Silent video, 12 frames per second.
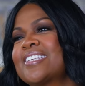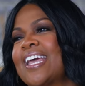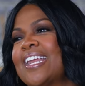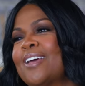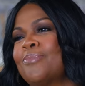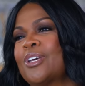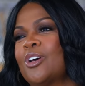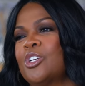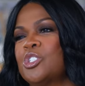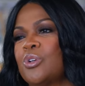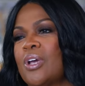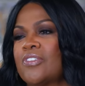say that
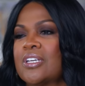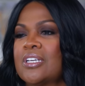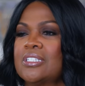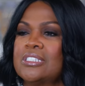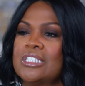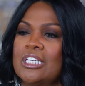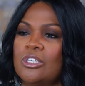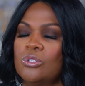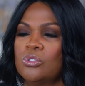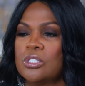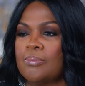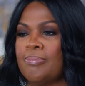because you have to
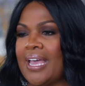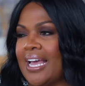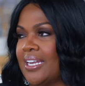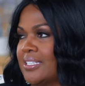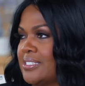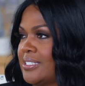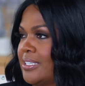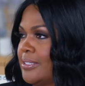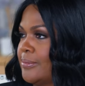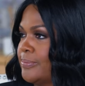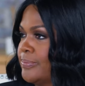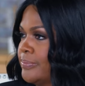continue to balance it.
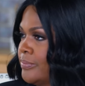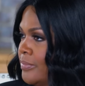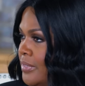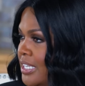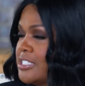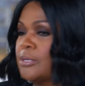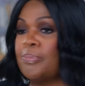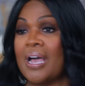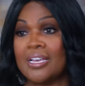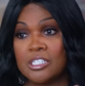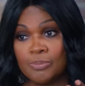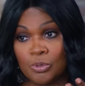Mm-hmm. Is it
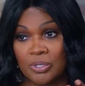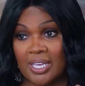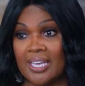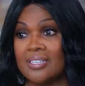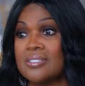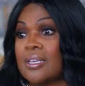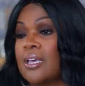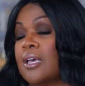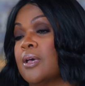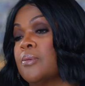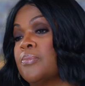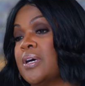possible? Yes,
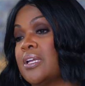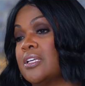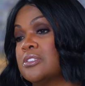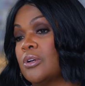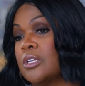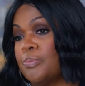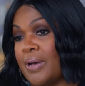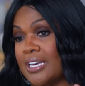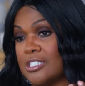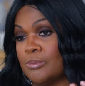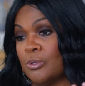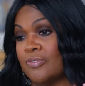but it's only
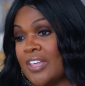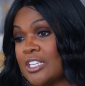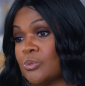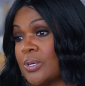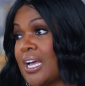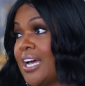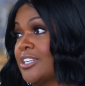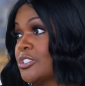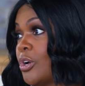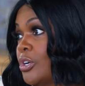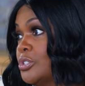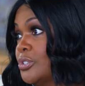possible if that's what God has
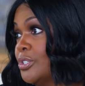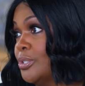called you to